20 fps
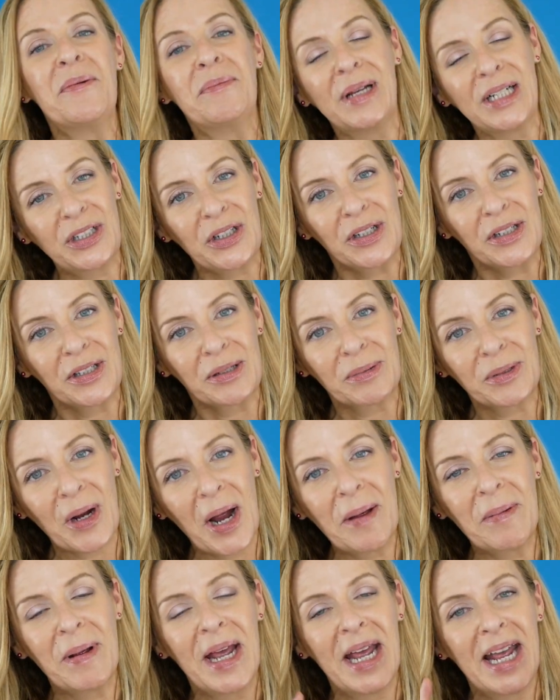Make sure you
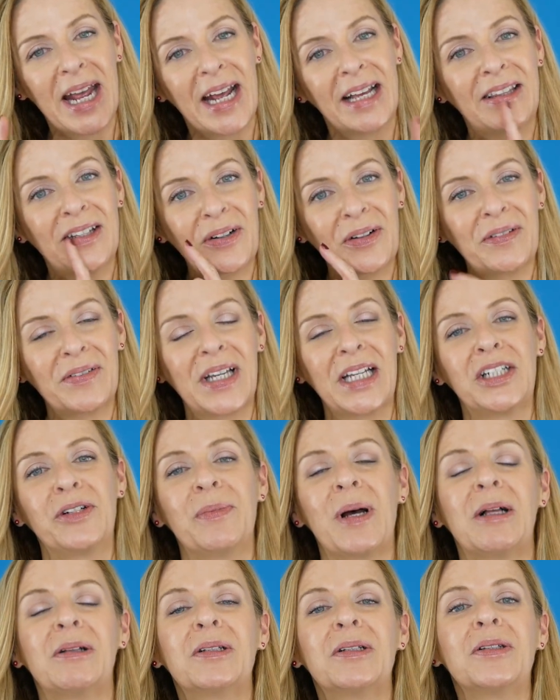subscribe, hit the notification
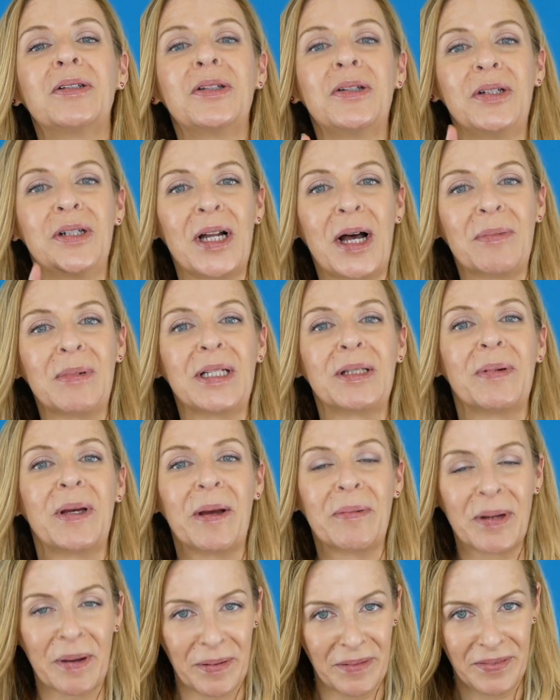bell so you do not miss my
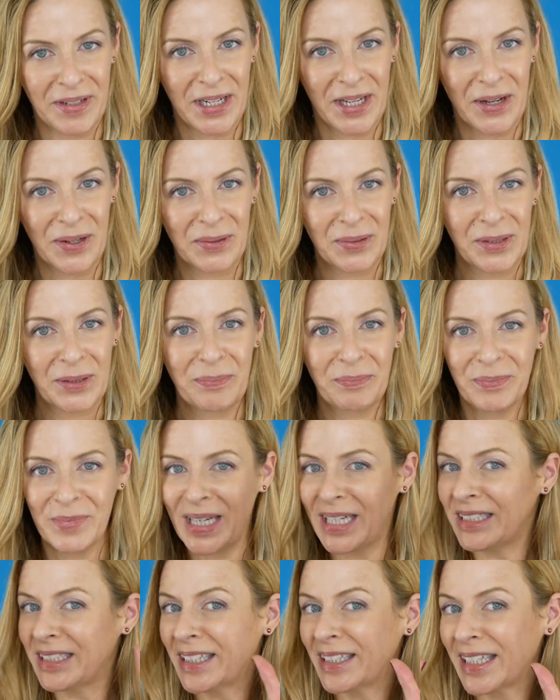upcoming videos.
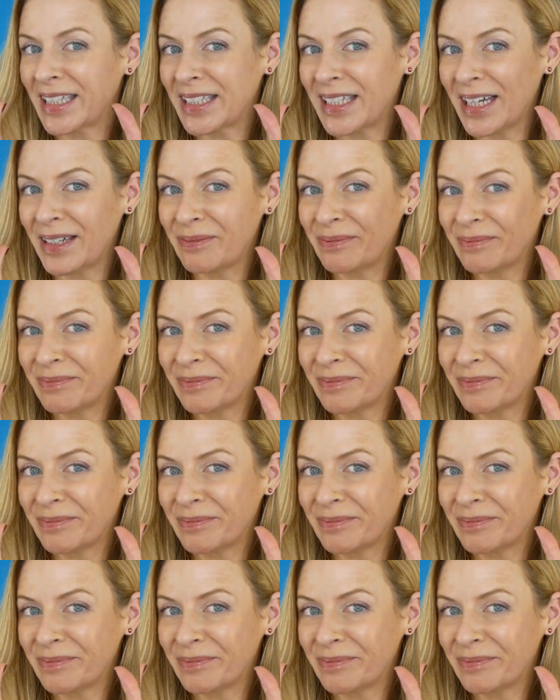Until next time.